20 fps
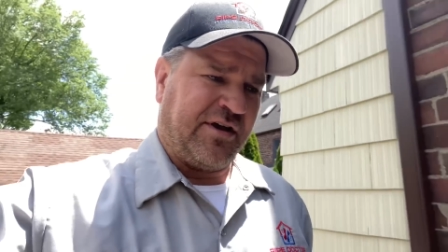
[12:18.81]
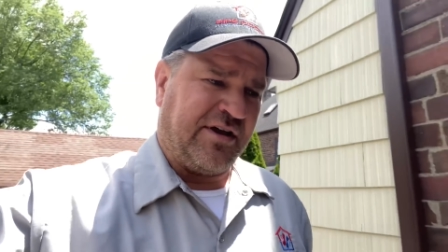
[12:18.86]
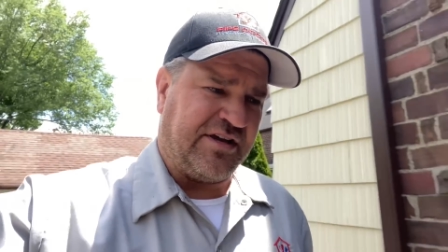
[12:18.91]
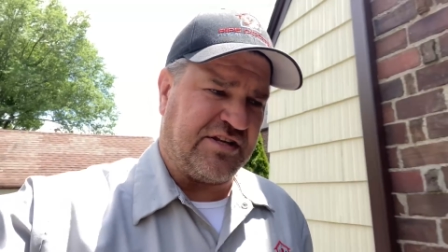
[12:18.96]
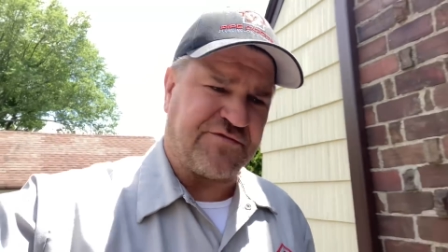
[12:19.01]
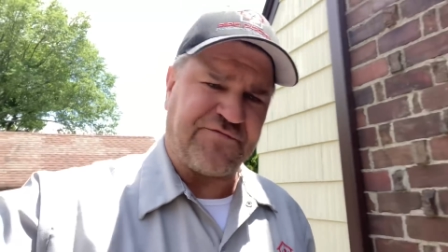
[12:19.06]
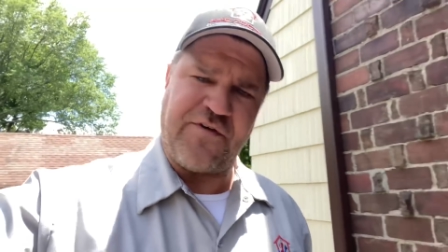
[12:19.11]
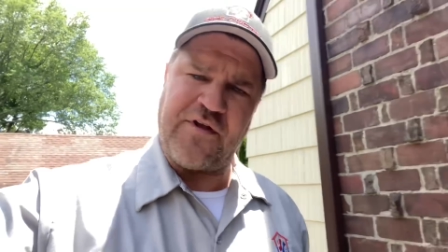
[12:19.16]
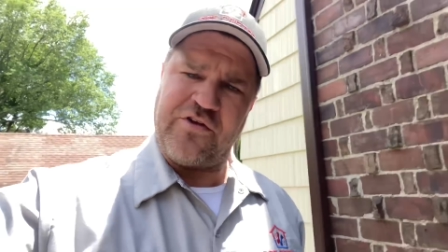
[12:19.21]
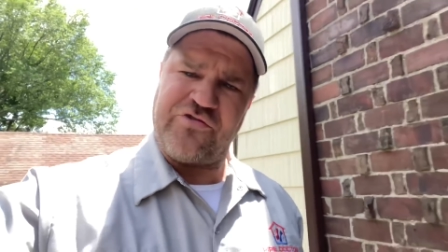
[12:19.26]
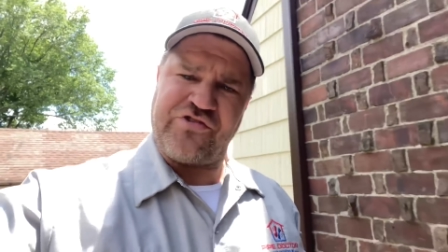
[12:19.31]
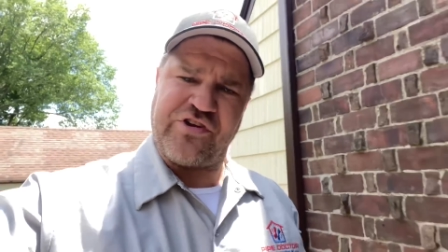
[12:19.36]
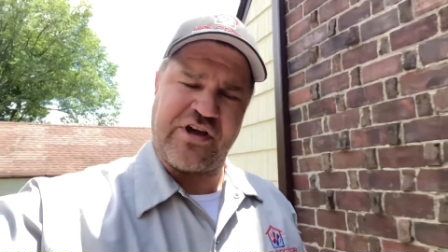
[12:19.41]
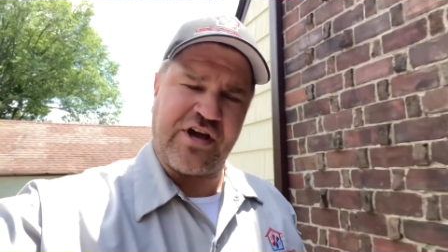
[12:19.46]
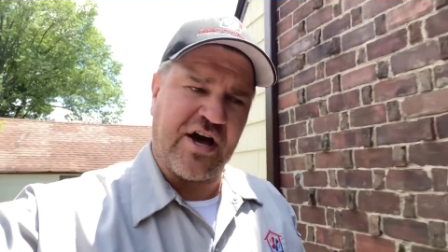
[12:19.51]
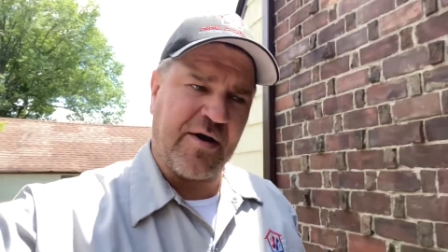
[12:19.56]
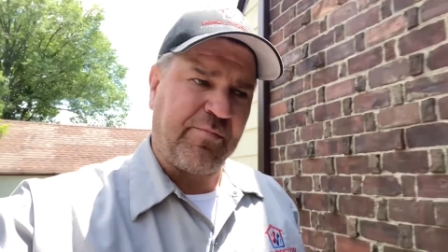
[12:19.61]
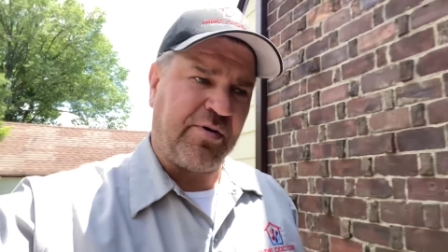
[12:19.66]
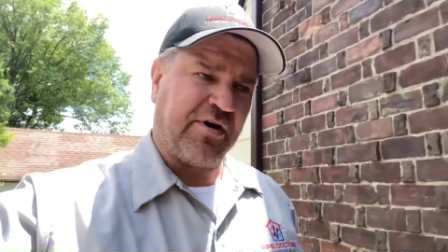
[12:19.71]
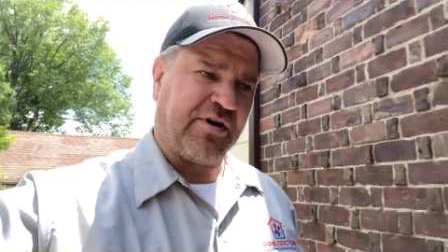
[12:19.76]
He's finishing
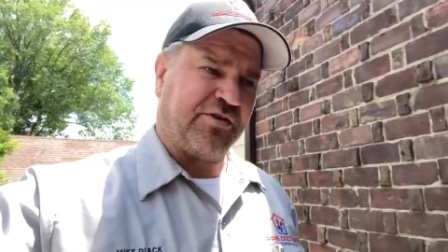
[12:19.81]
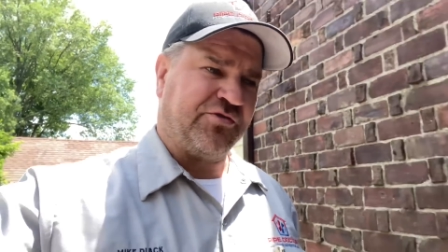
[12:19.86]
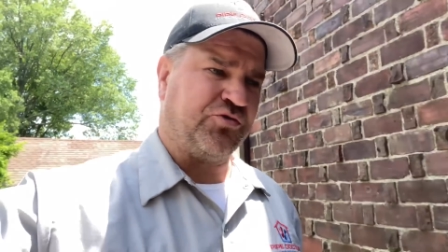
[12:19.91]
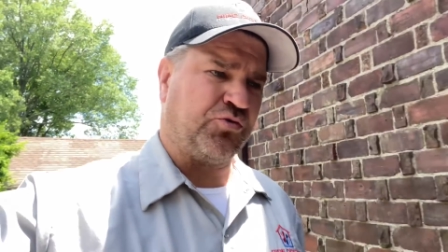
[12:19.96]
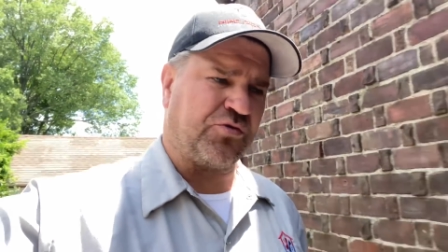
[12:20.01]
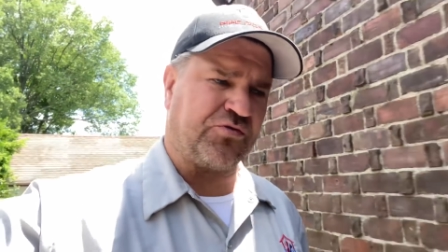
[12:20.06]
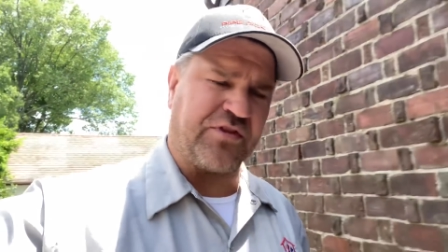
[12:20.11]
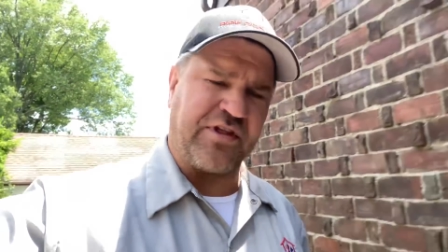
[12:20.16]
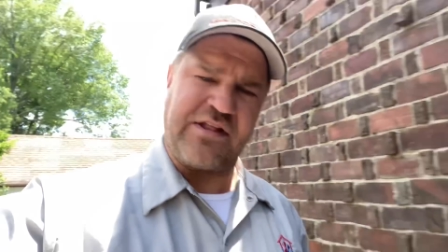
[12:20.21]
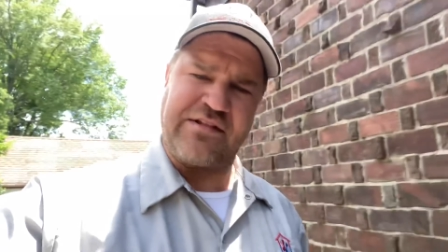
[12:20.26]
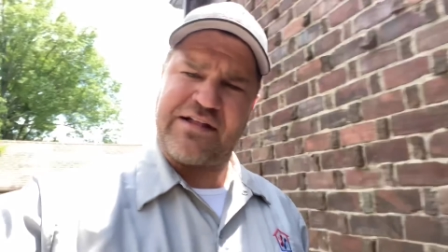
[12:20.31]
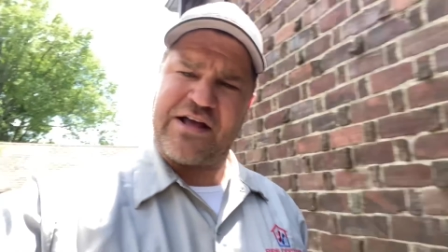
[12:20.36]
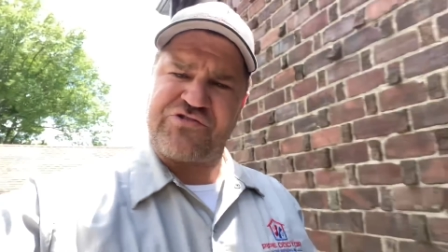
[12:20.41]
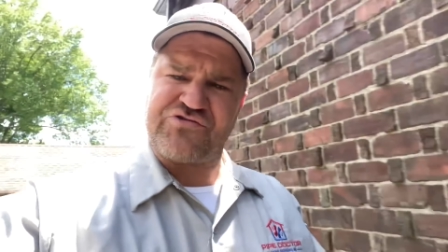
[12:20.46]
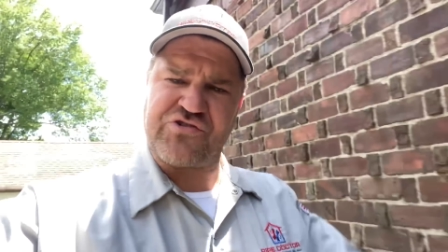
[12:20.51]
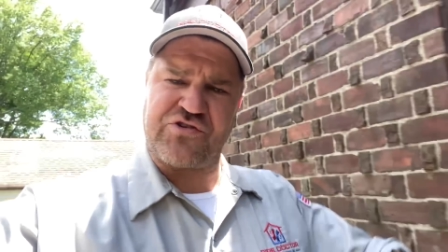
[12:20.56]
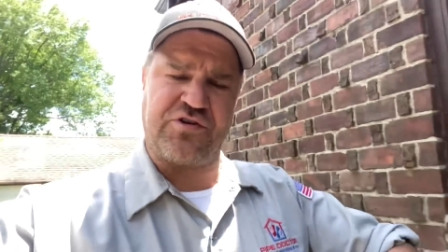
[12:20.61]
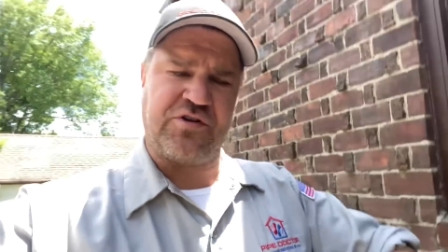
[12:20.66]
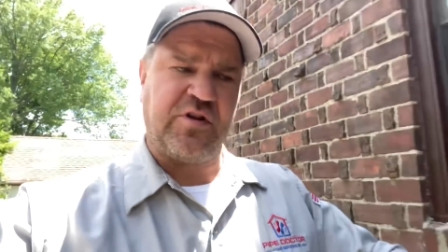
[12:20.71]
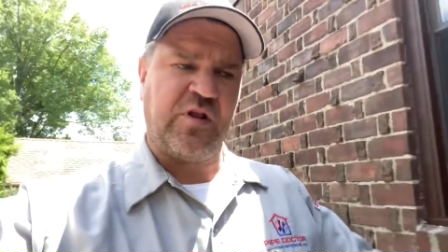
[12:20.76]
up doing the
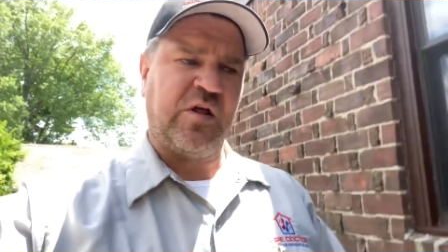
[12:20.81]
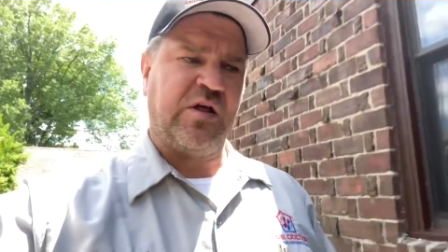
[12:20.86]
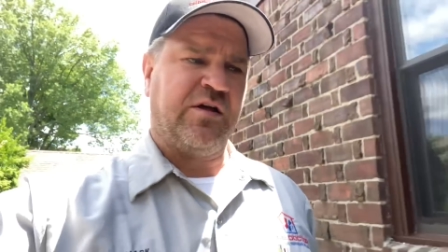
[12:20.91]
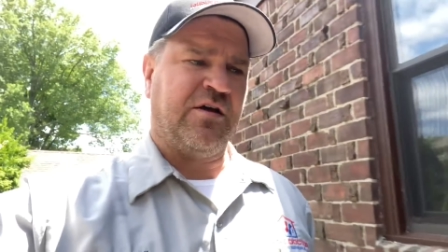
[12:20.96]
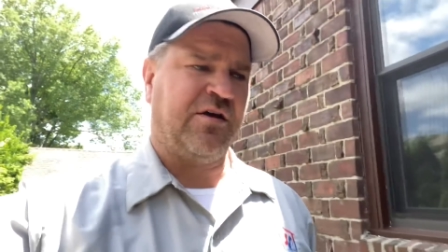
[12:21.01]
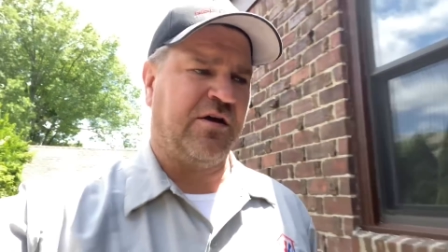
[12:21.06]
electrical